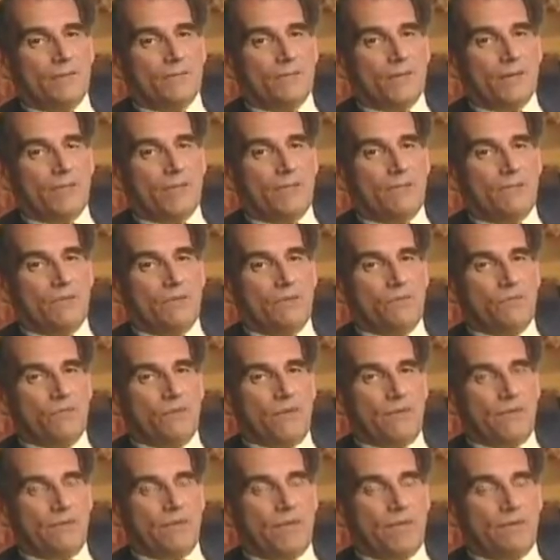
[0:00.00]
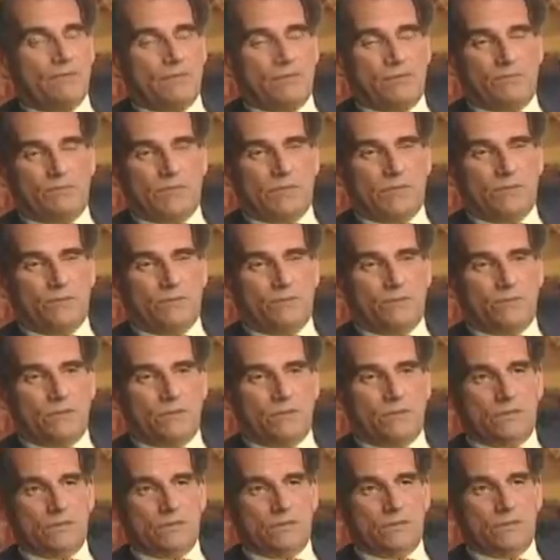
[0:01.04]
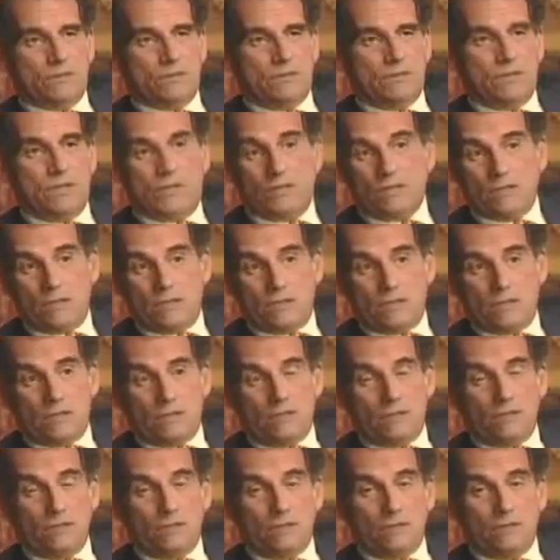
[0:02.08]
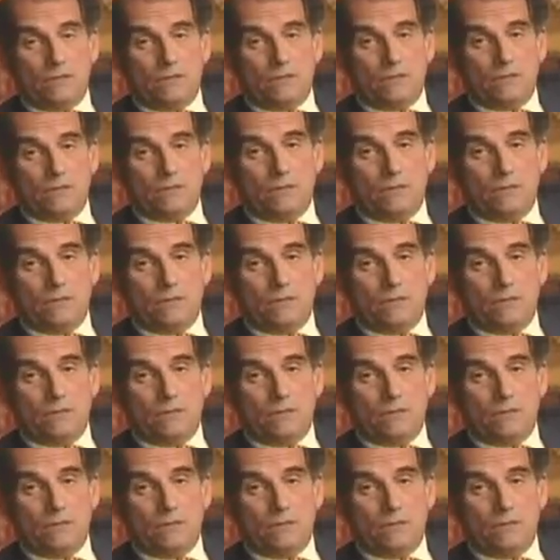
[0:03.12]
If we find that preposterous, and I certainly do,